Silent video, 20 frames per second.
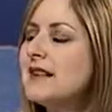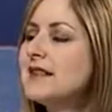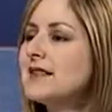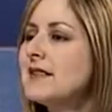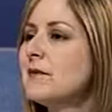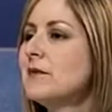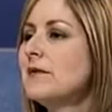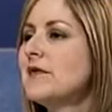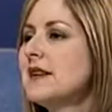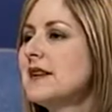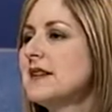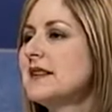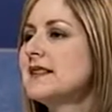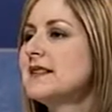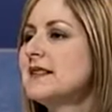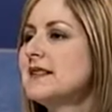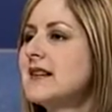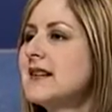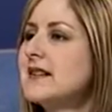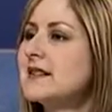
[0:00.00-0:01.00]
some of it
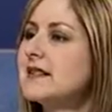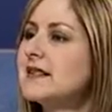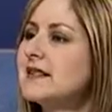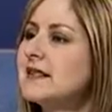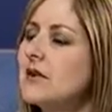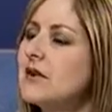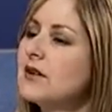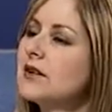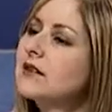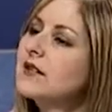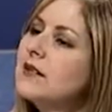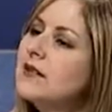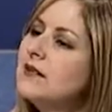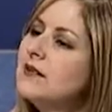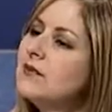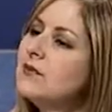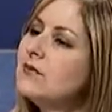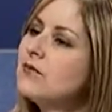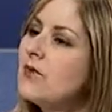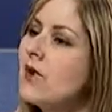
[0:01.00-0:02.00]
isn't necessarily
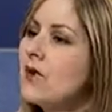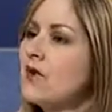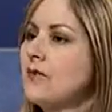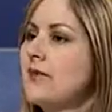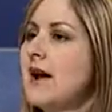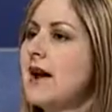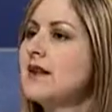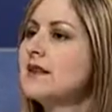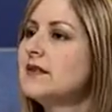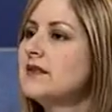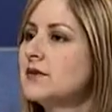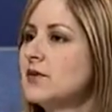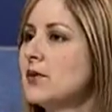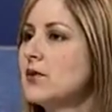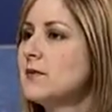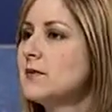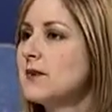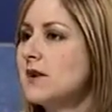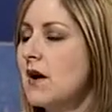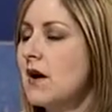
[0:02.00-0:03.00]
road rage in
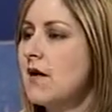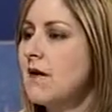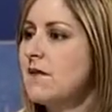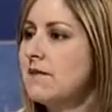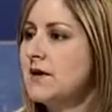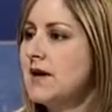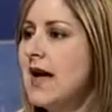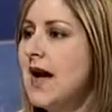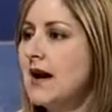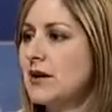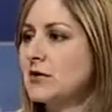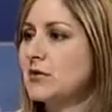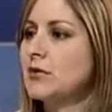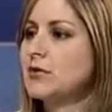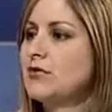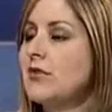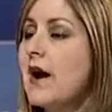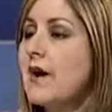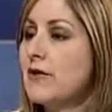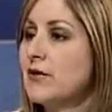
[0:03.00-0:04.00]
terms of the actual
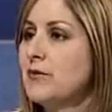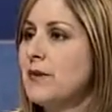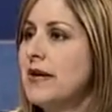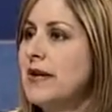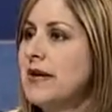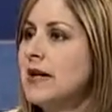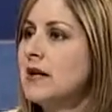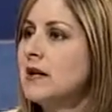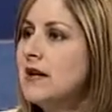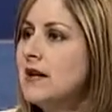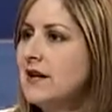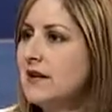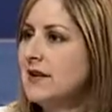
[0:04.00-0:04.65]
driver being,